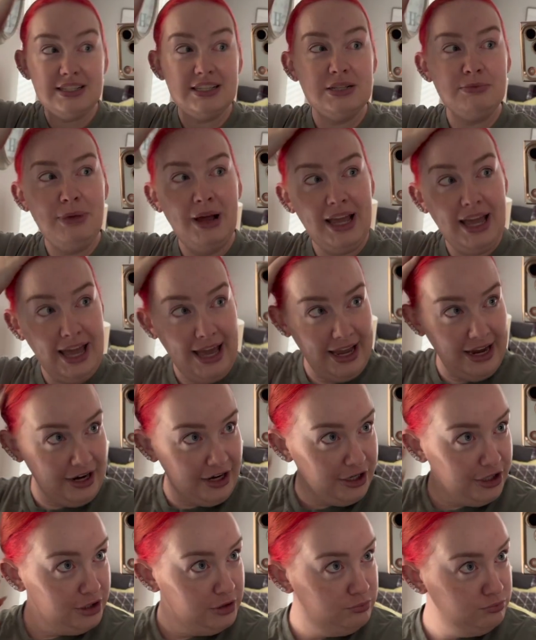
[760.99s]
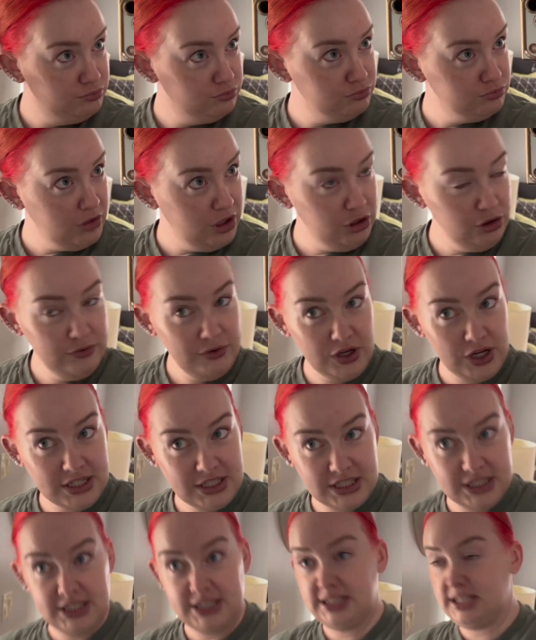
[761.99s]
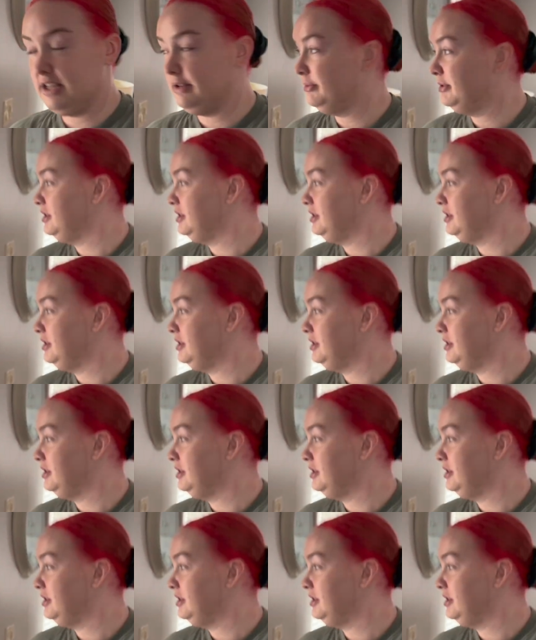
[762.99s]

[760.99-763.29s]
is my hair. I don't know if you guys can see. Let me